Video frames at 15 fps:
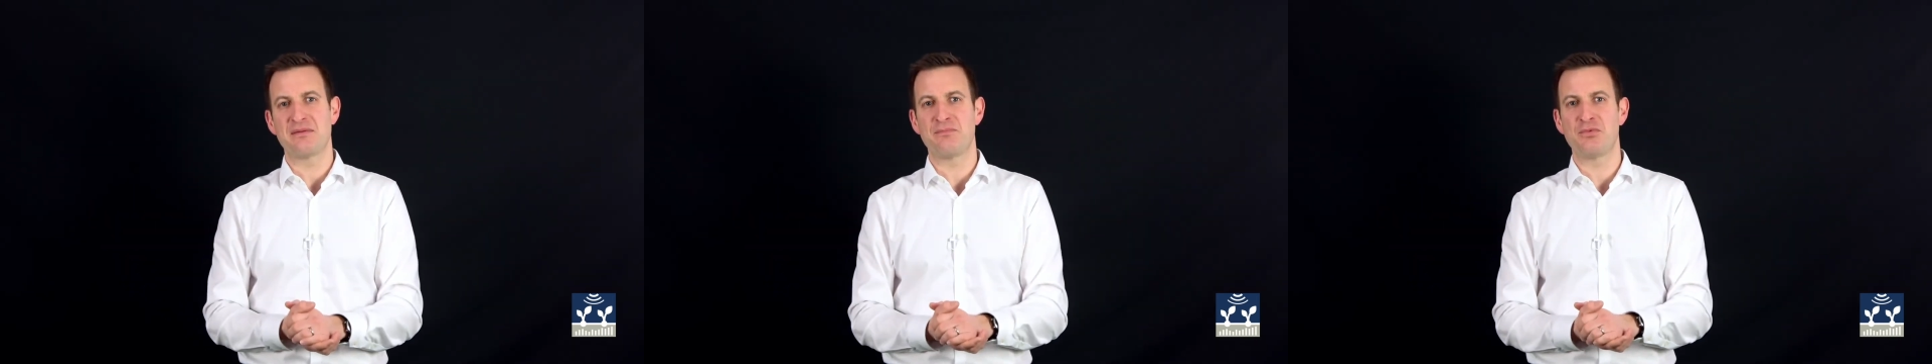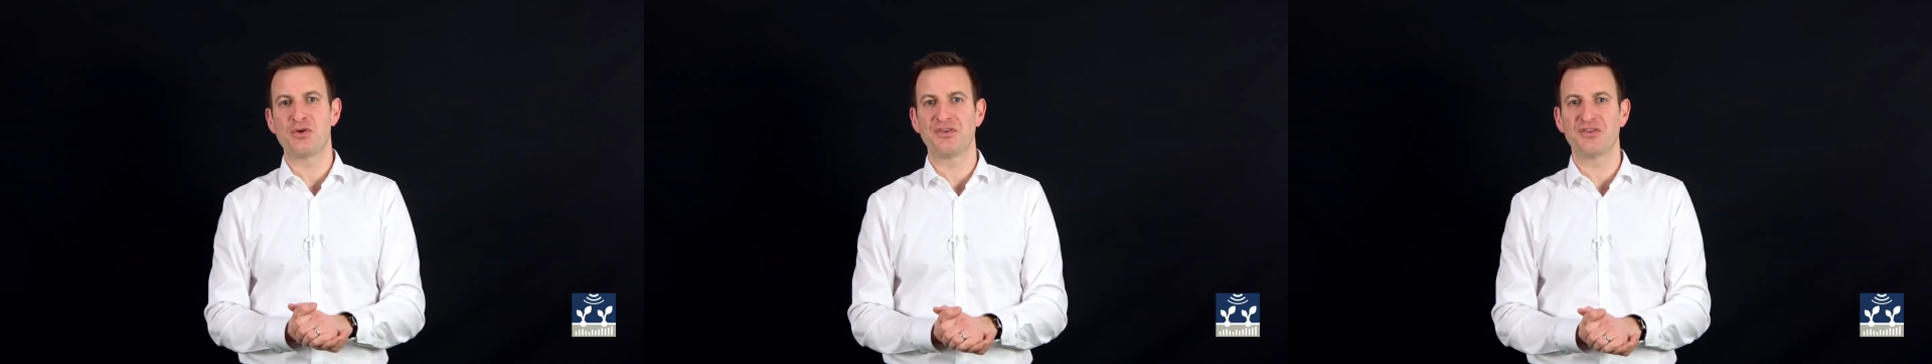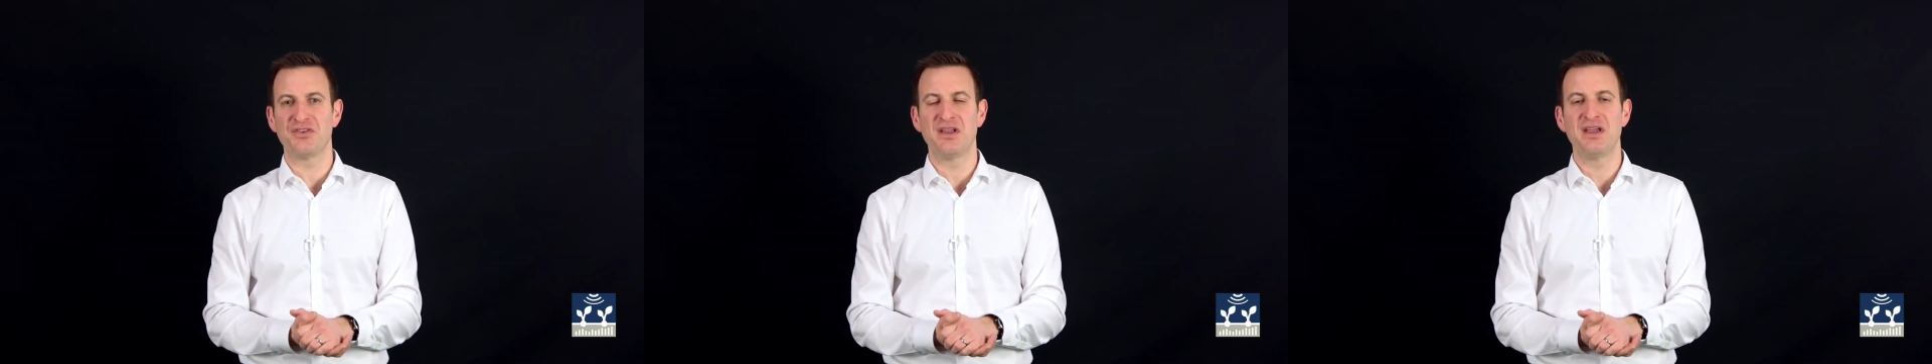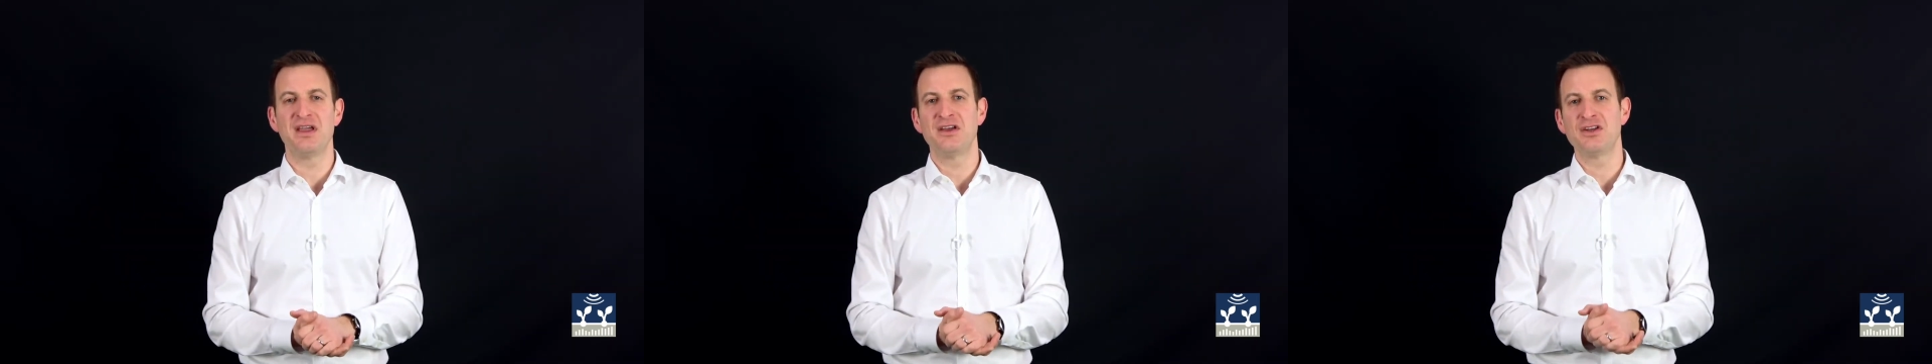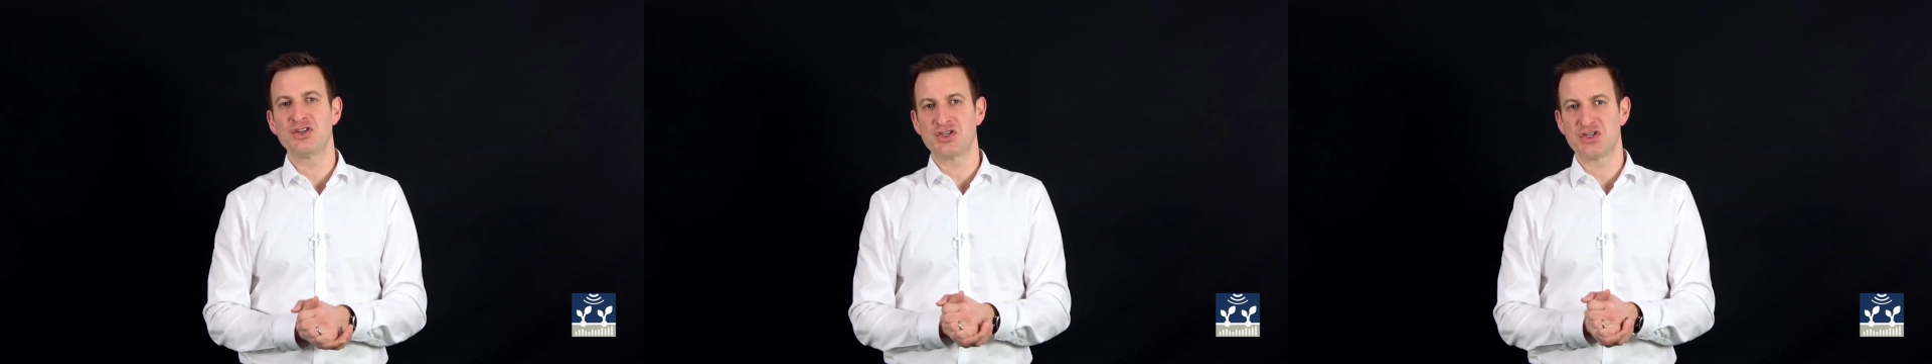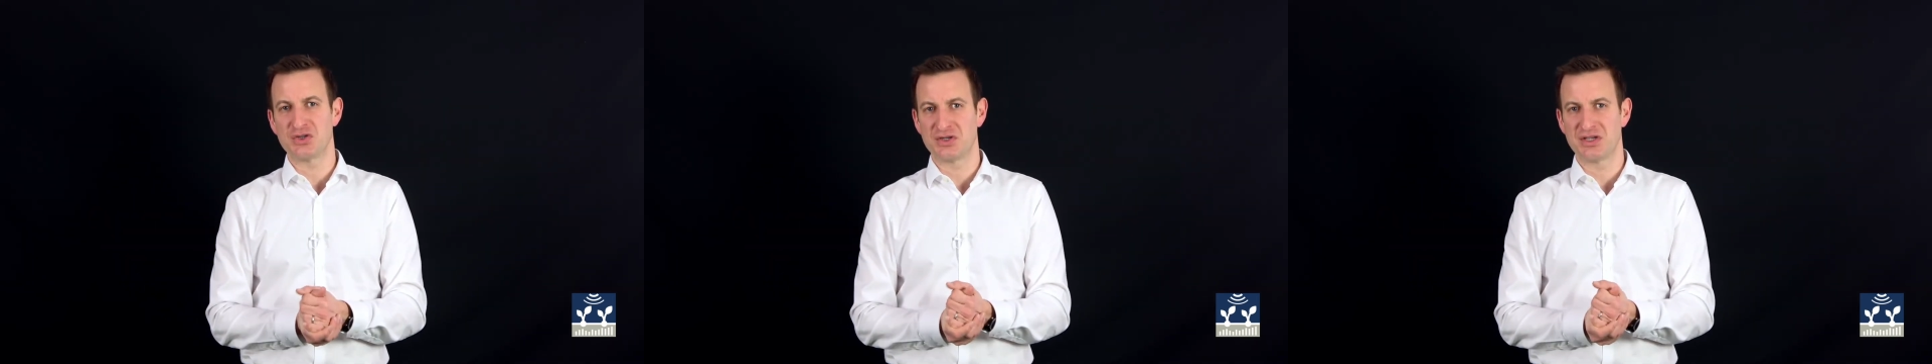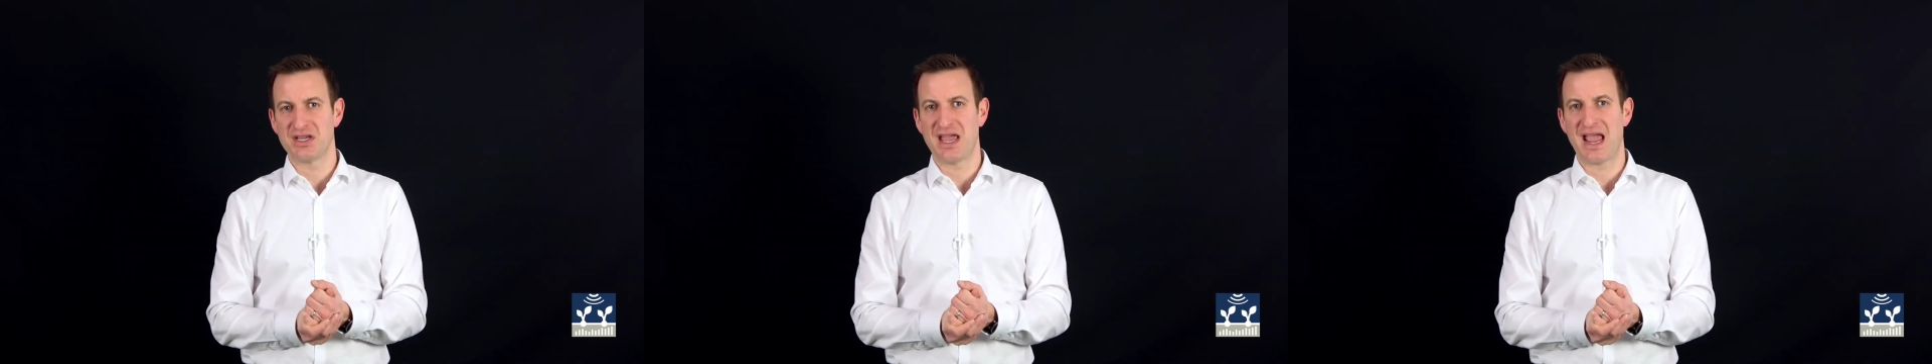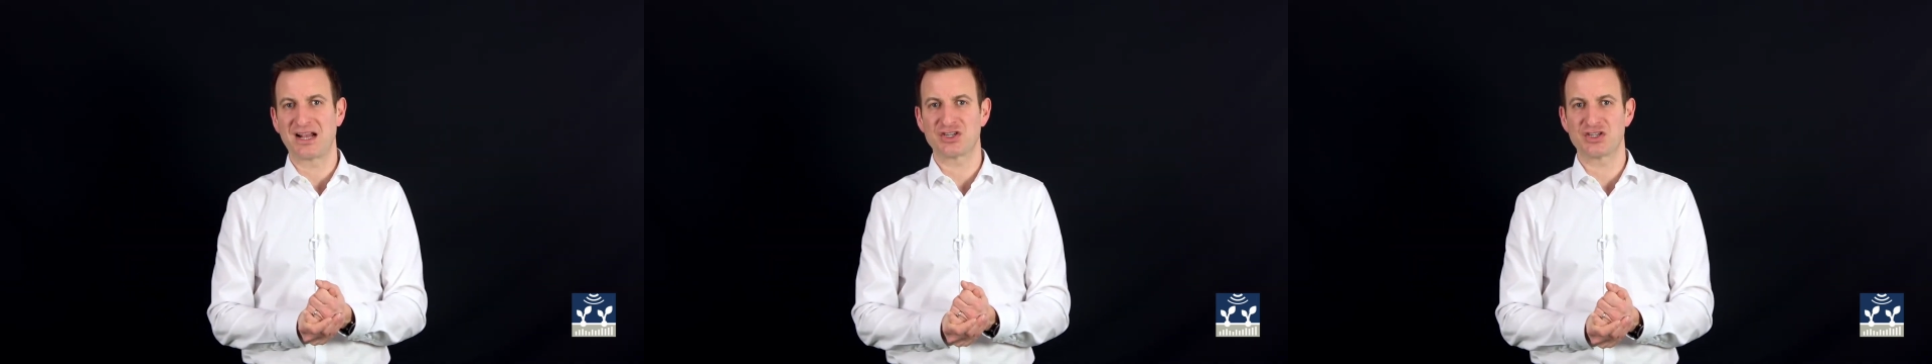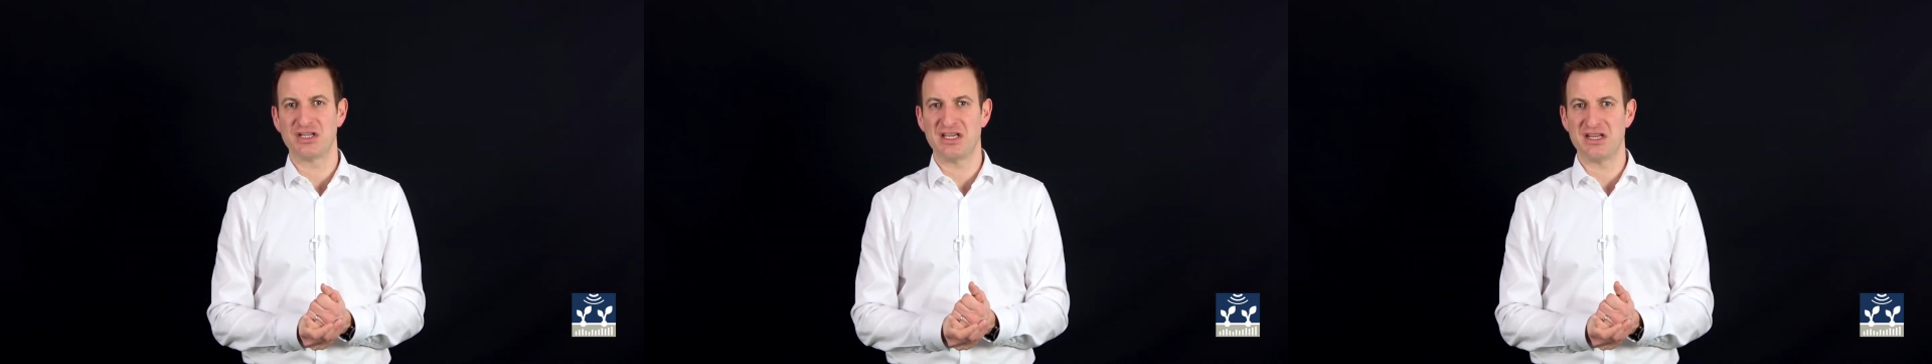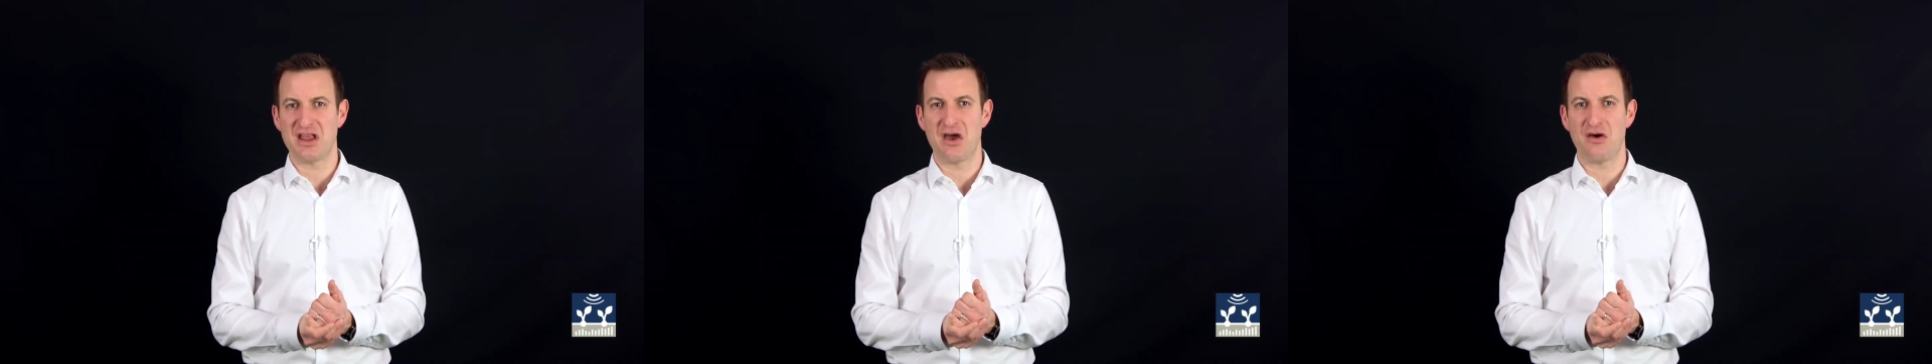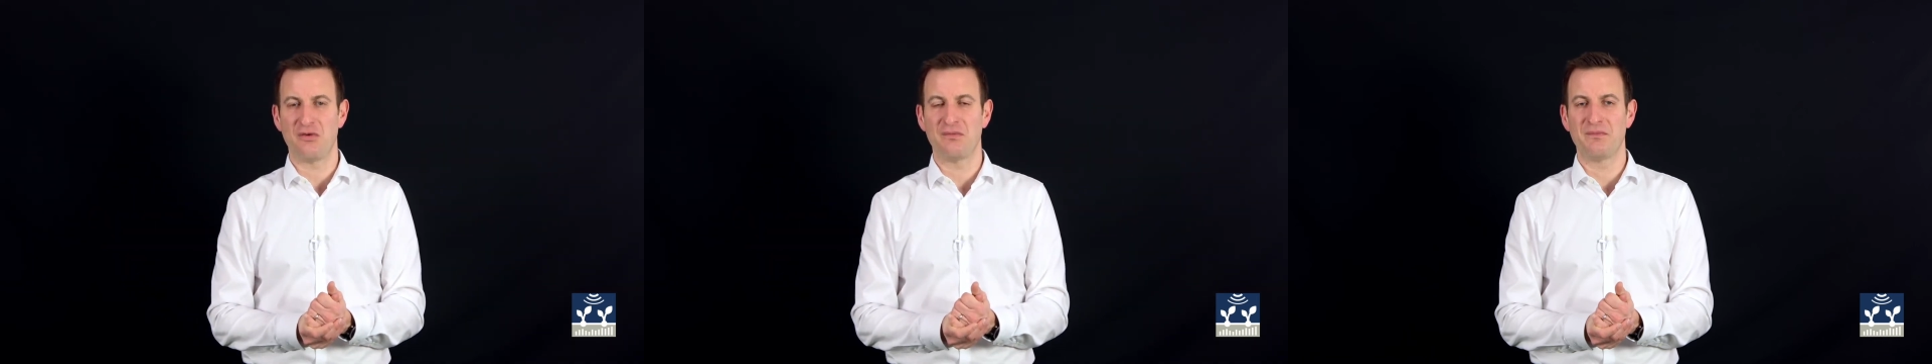person should actually know?